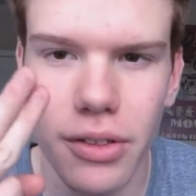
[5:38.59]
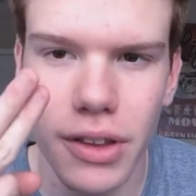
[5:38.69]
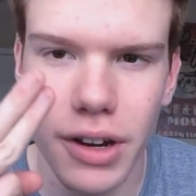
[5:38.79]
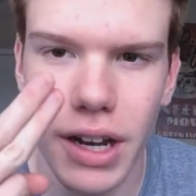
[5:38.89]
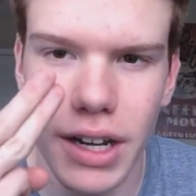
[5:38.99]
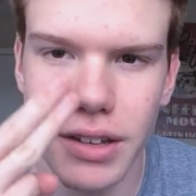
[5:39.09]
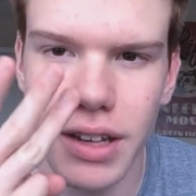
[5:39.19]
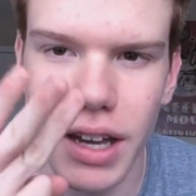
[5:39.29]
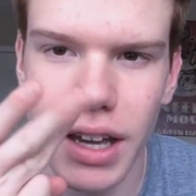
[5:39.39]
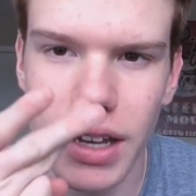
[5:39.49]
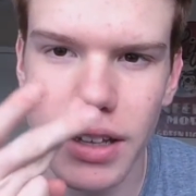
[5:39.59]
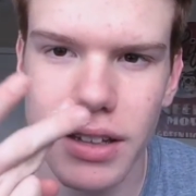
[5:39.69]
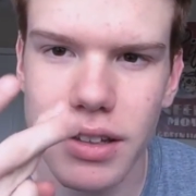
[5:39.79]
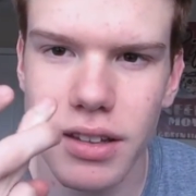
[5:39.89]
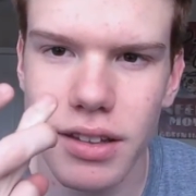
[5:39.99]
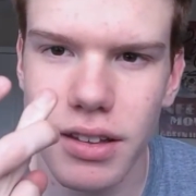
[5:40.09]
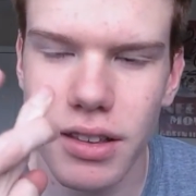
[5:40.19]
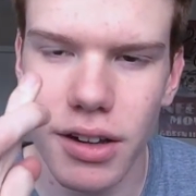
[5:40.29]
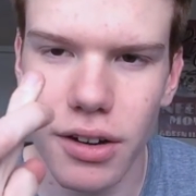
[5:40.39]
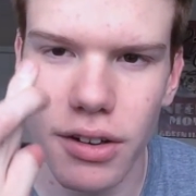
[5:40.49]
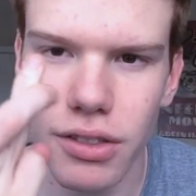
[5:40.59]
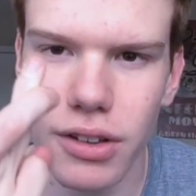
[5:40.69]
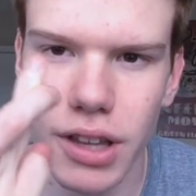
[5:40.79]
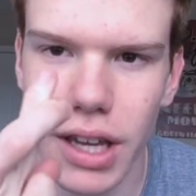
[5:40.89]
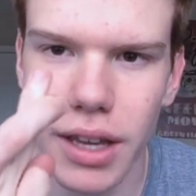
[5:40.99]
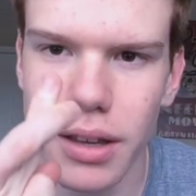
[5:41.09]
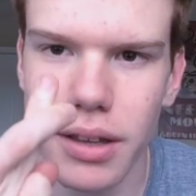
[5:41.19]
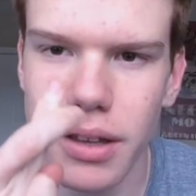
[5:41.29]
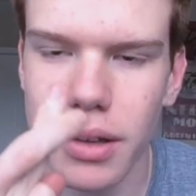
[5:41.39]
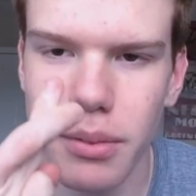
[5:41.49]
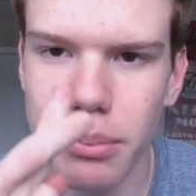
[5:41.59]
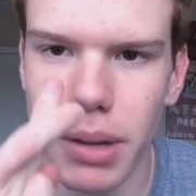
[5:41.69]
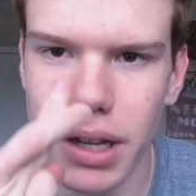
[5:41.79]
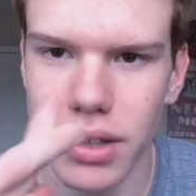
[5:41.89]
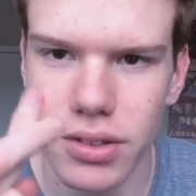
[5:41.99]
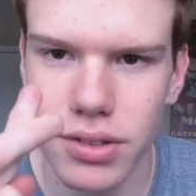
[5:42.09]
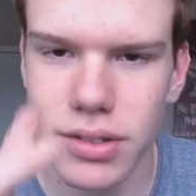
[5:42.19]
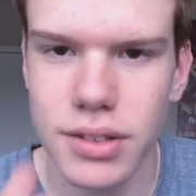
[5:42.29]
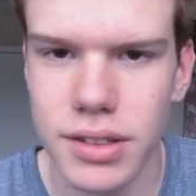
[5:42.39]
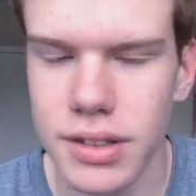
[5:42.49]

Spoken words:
They're kind of tied. They're like buddies